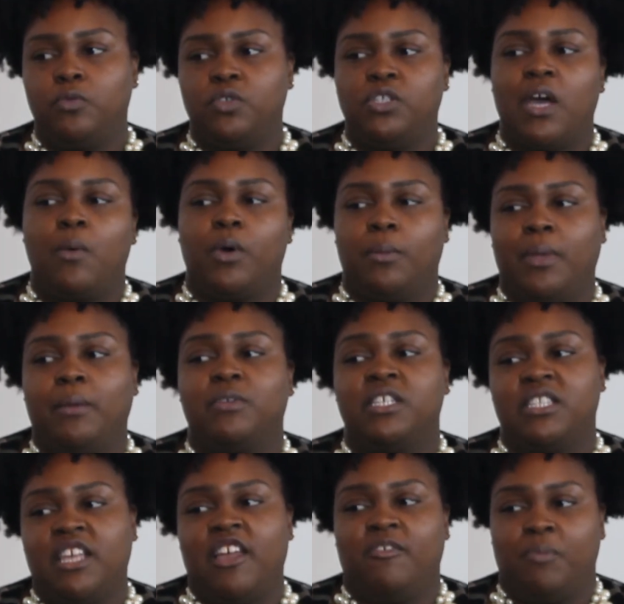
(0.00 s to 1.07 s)
So I want to be able to
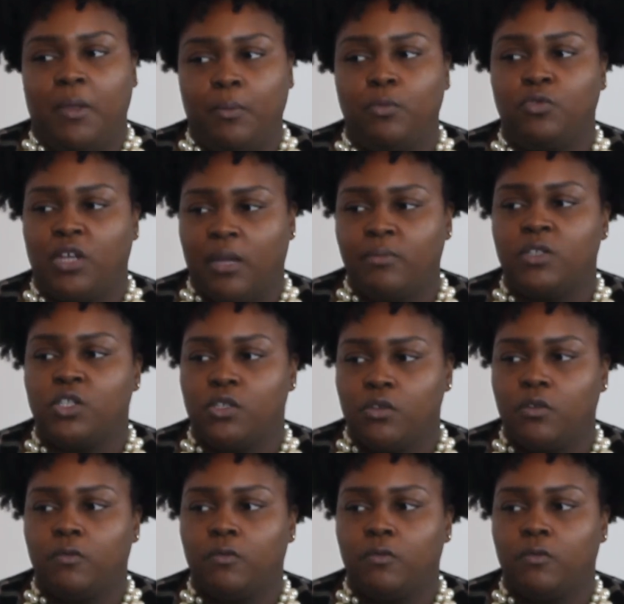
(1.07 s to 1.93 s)
staff people coming soon.